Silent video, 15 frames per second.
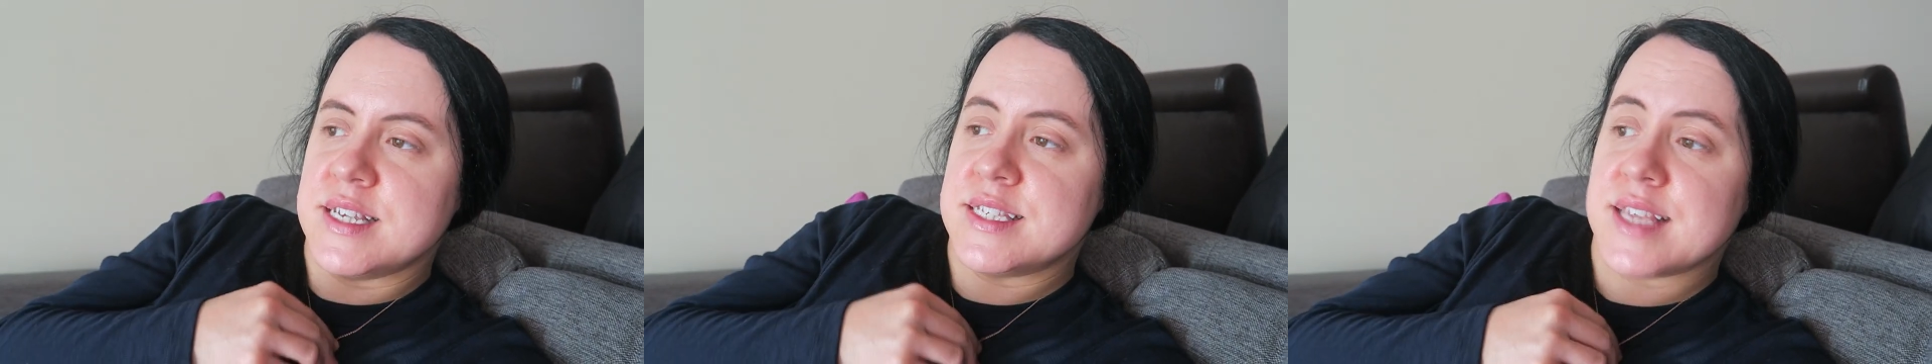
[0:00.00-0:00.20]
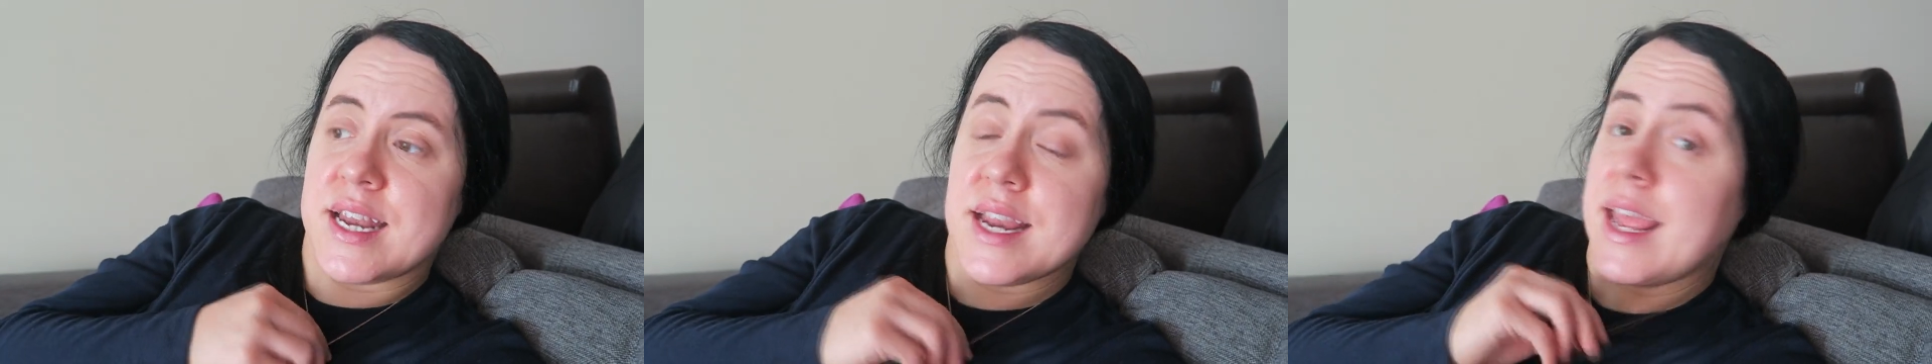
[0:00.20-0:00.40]

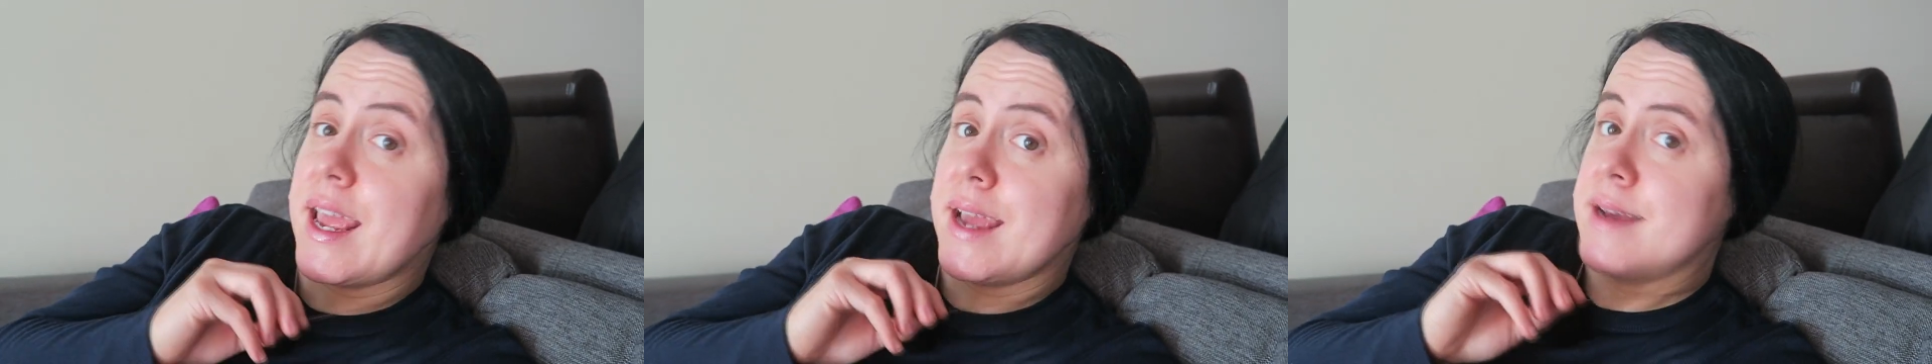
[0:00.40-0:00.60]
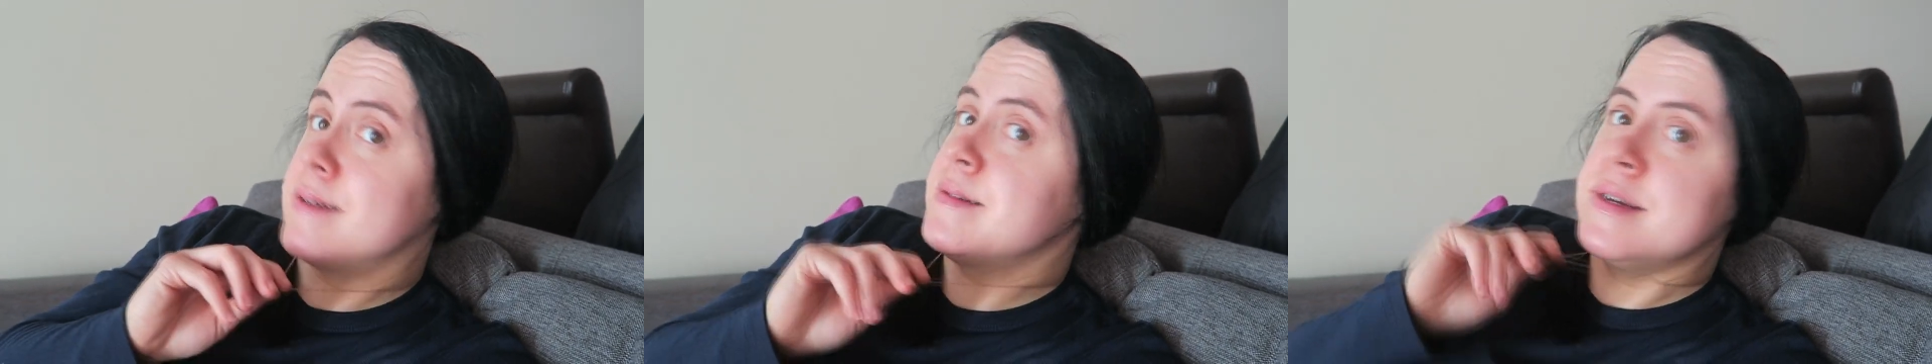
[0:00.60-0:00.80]

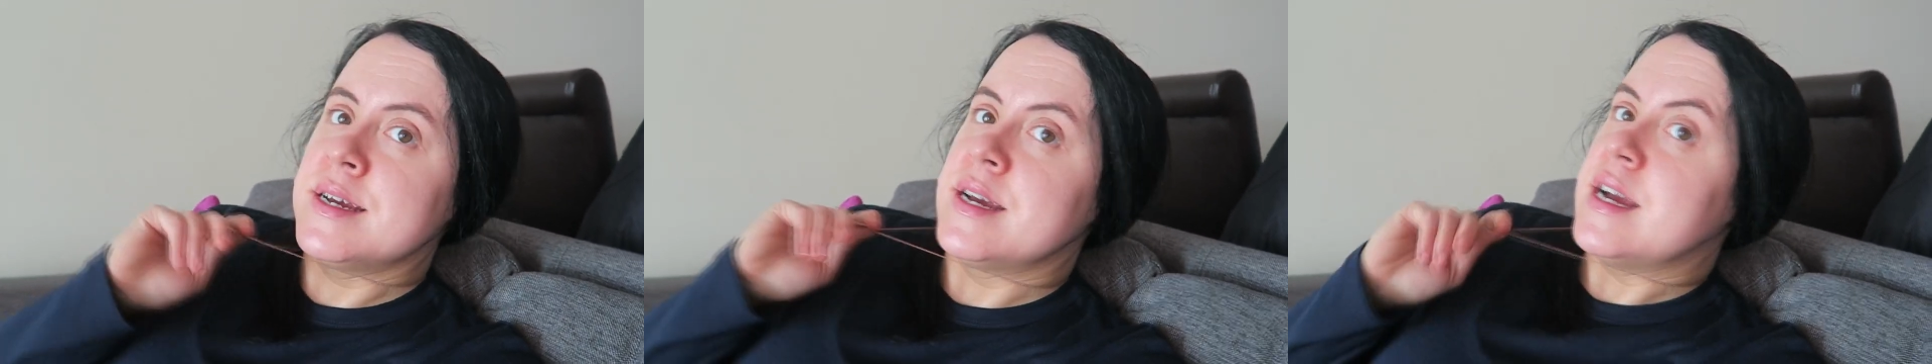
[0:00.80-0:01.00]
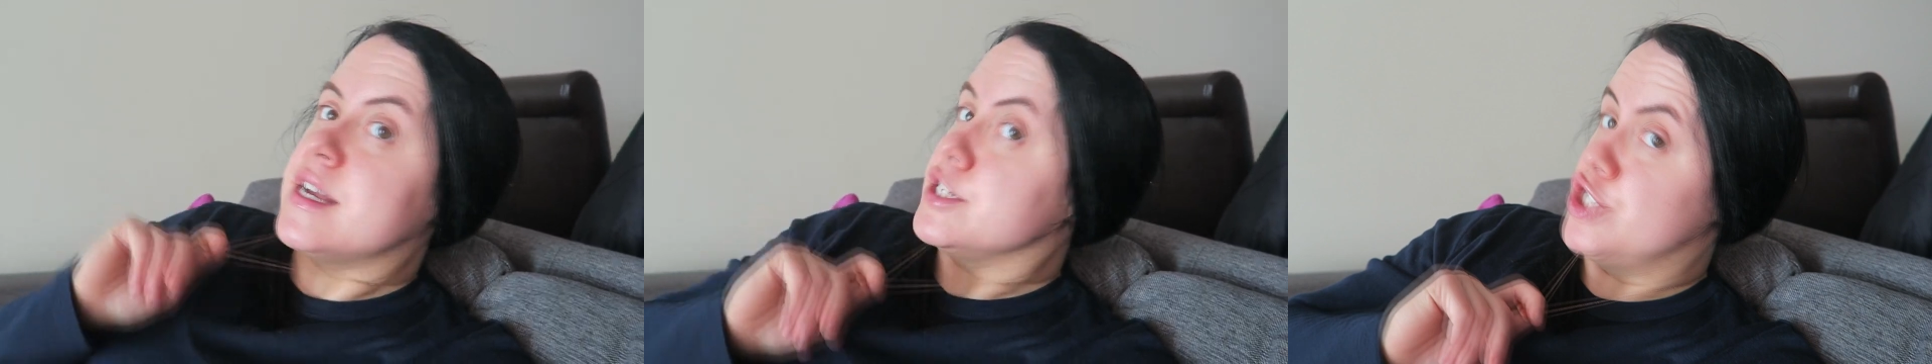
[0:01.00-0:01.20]
skincare
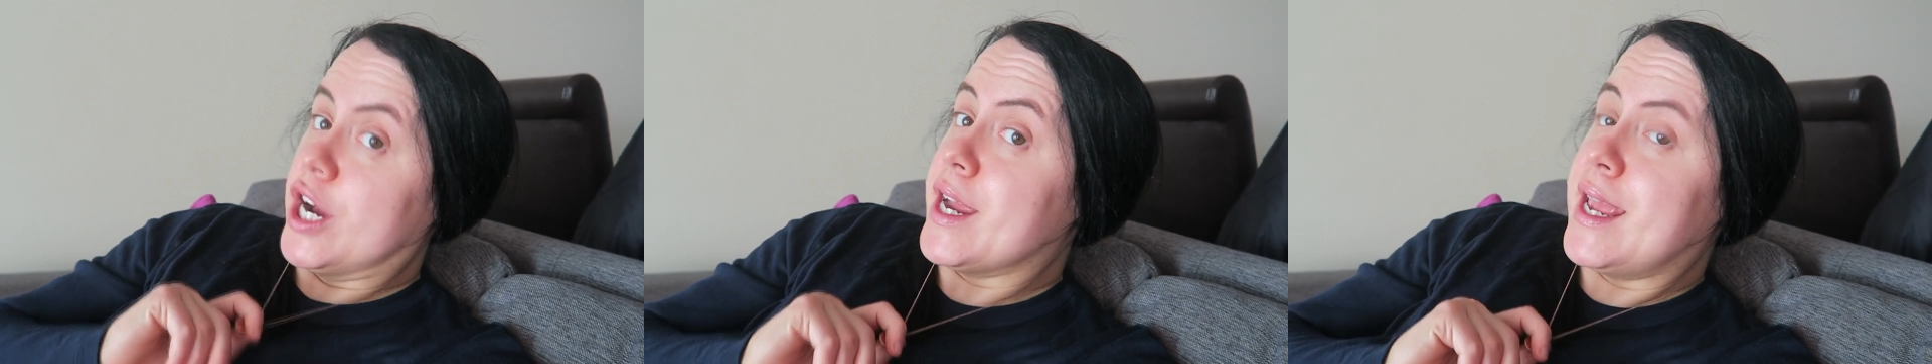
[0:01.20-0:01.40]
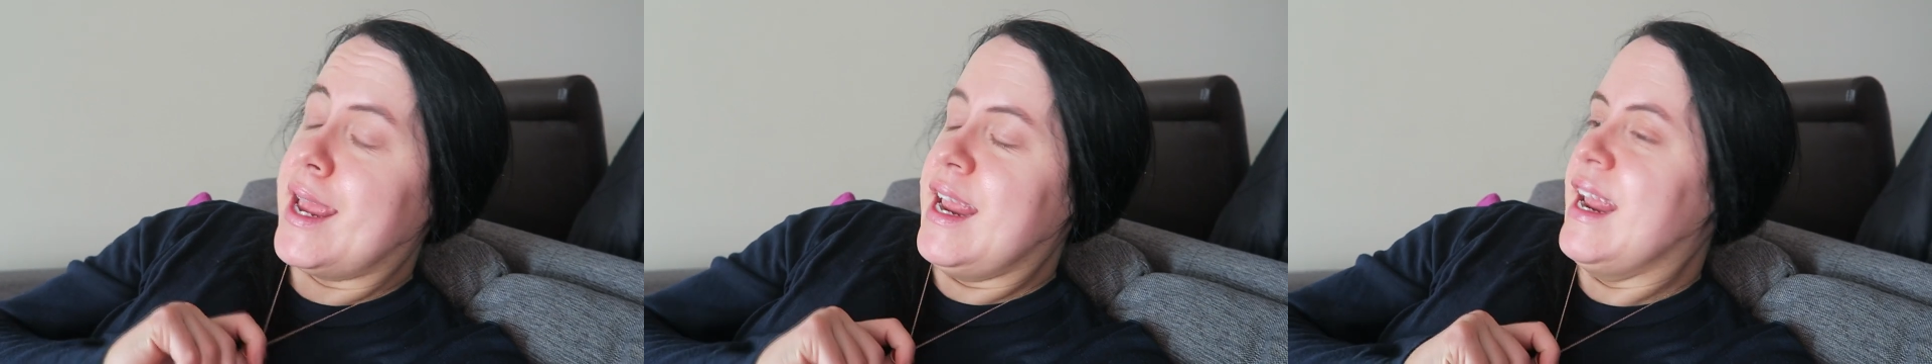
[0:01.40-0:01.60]

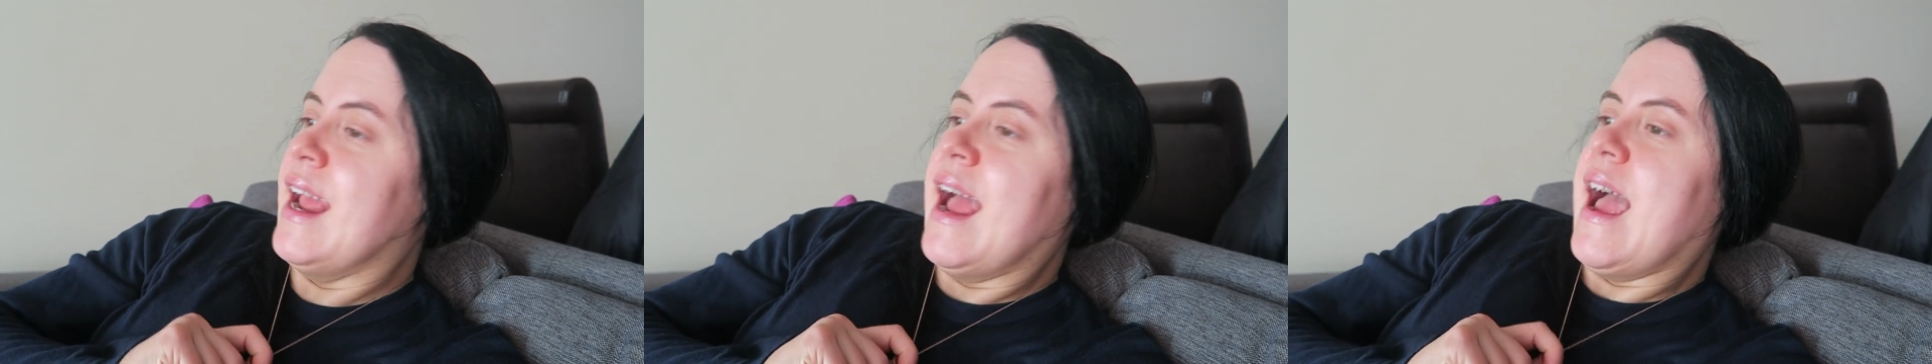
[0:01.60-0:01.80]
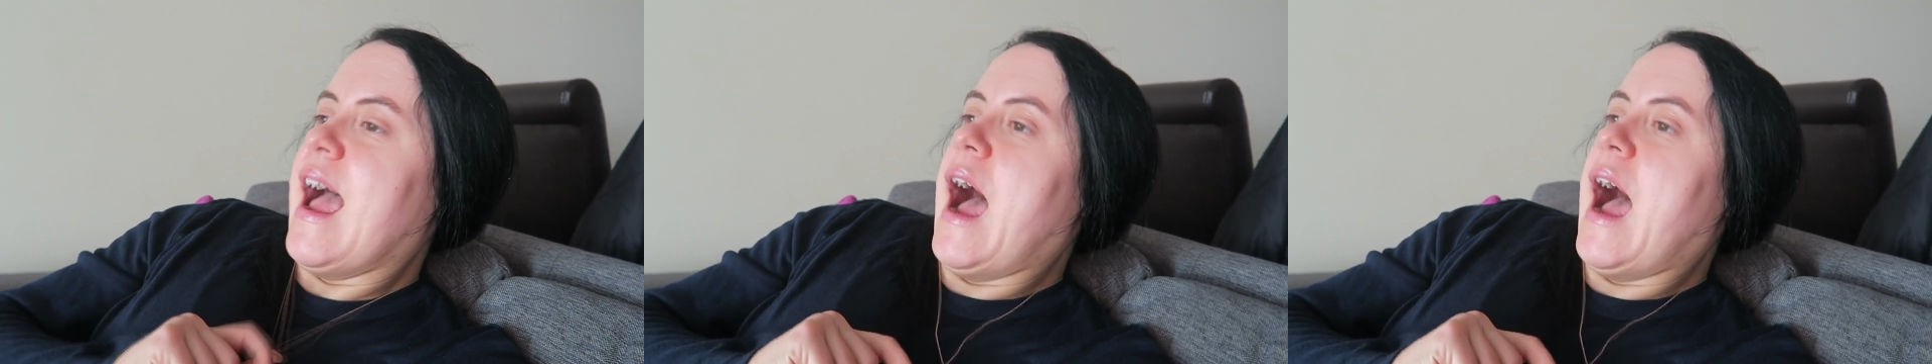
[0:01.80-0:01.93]
junkie,